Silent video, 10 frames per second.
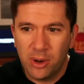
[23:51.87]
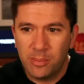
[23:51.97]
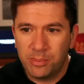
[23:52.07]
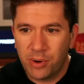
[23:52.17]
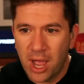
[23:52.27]

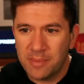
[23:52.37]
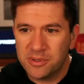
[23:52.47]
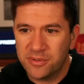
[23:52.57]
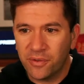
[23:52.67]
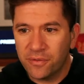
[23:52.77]
Props
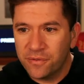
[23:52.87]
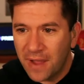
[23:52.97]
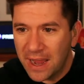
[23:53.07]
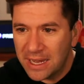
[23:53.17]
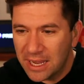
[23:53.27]
for
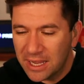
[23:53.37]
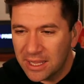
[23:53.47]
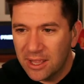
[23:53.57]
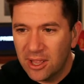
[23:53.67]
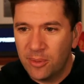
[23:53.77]
fighting,
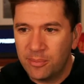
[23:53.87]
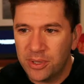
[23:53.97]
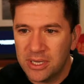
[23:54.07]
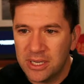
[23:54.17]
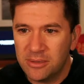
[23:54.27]
but
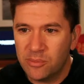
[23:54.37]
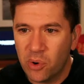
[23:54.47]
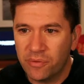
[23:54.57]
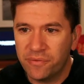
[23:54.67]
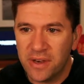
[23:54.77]
need more
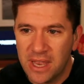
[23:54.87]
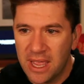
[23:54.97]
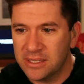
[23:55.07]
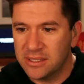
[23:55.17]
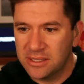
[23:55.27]

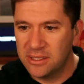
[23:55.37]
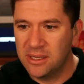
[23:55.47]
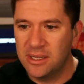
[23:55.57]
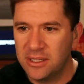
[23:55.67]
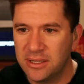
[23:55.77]
finesse.
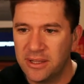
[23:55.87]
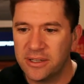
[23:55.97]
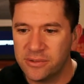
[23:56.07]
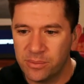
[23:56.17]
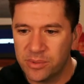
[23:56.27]
That's
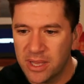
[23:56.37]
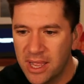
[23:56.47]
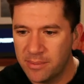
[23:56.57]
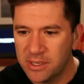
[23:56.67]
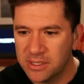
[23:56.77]
from
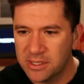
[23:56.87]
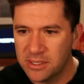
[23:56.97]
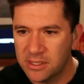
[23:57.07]
Thomas.